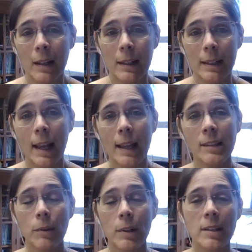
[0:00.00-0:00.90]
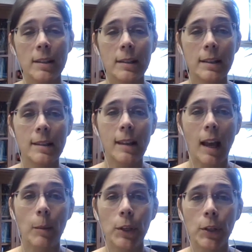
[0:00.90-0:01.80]
The next question is,
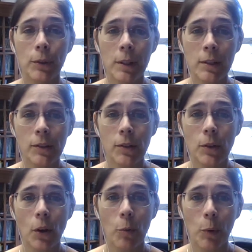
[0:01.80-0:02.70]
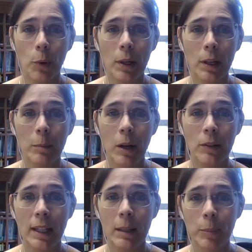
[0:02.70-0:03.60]
I'm curious to know more about
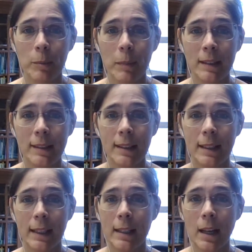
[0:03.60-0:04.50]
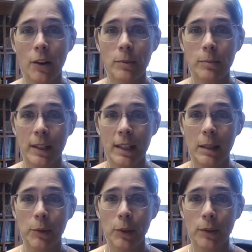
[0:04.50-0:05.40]
implementing an in-house breeding
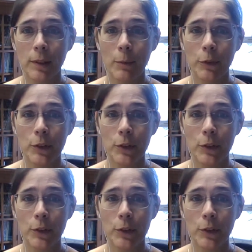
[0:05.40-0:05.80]
program for